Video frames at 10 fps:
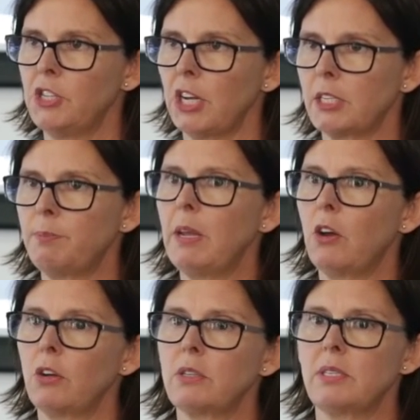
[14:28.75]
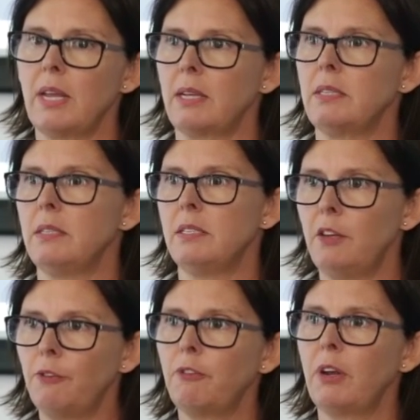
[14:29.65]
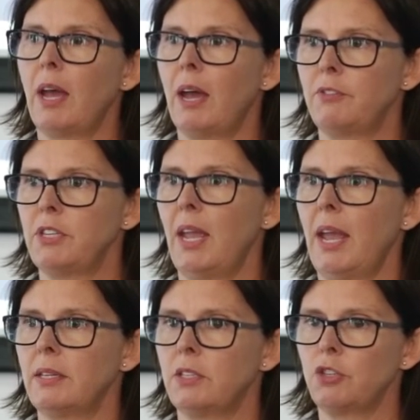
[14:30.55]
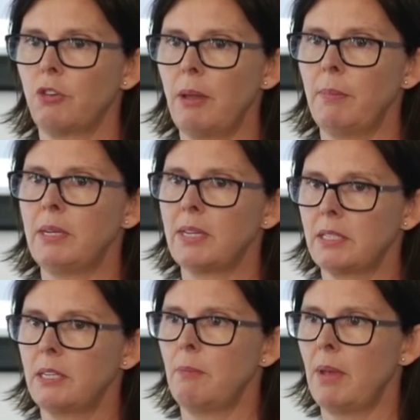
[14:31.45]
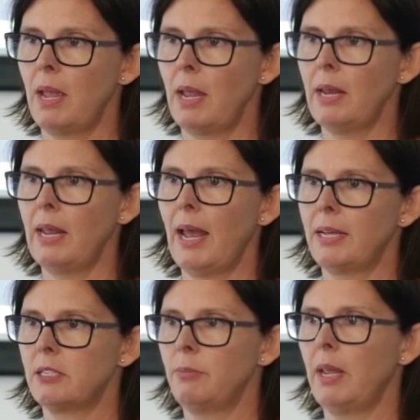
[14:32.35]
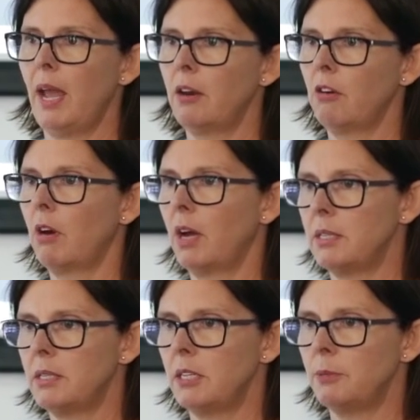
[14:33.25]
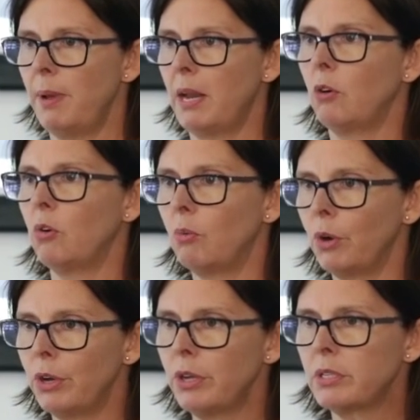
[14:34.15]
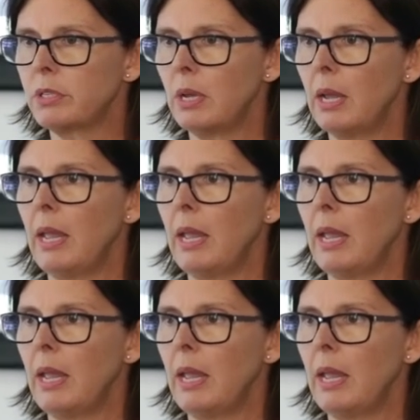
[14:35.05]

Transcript: Just because sex is different after cancer treatment doesn't mean it has to be categorised as better or worse.